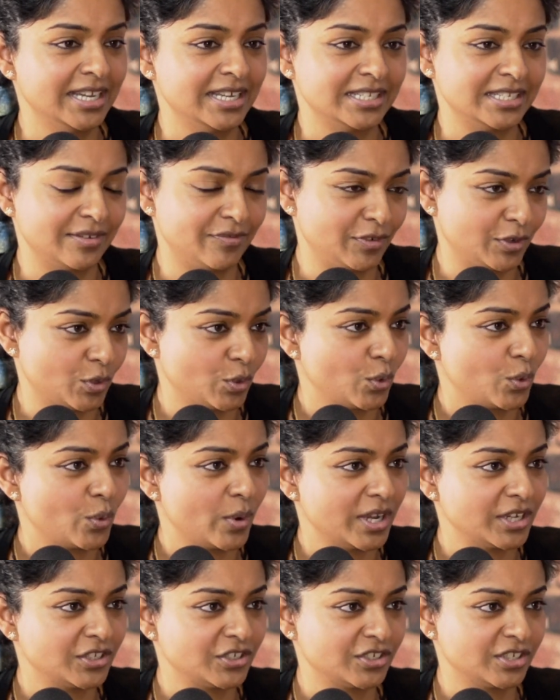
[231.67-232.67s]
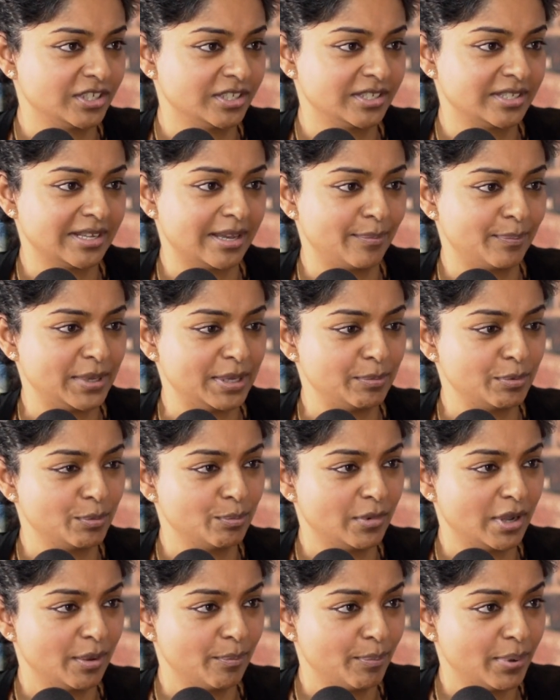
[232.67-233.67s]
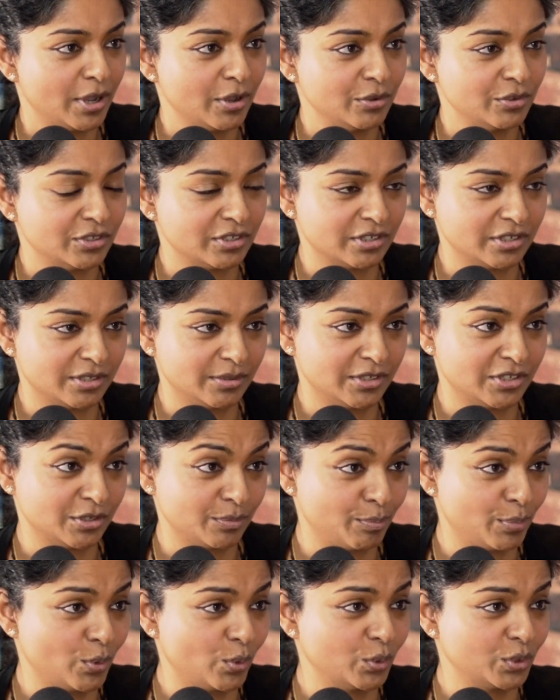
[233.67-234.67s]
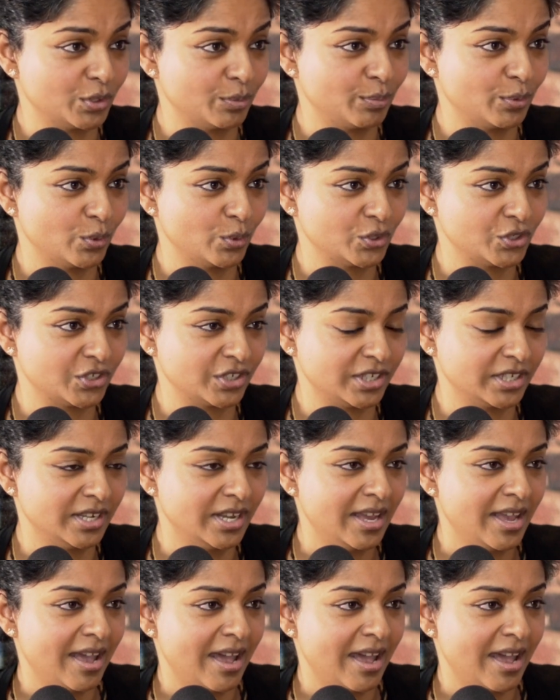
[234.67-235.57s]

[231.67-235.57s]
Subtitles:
difficult questions that people might pose to support abortion,